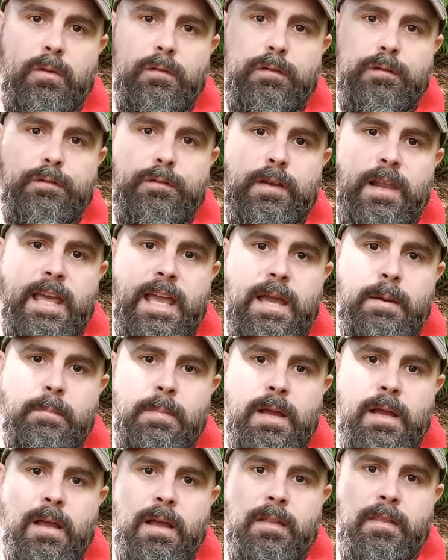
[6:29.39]
of flame
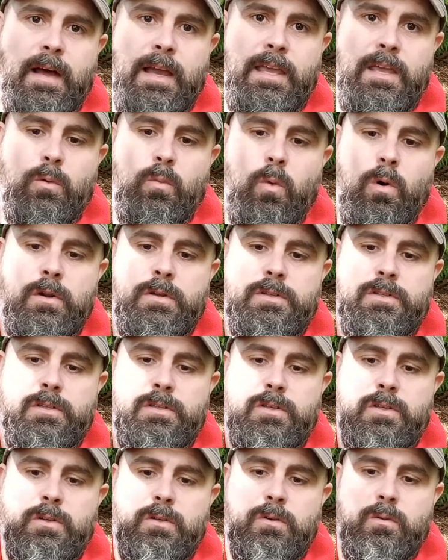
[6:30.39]
that you want
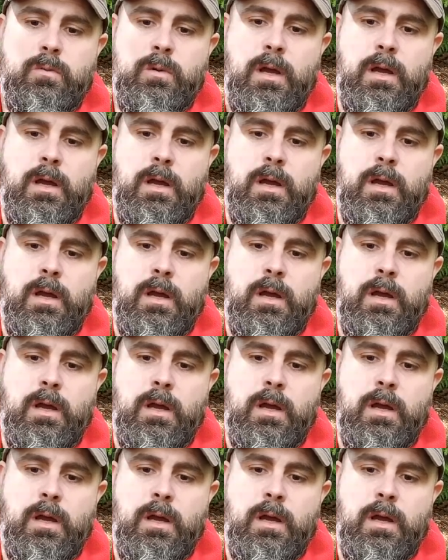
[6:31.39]
to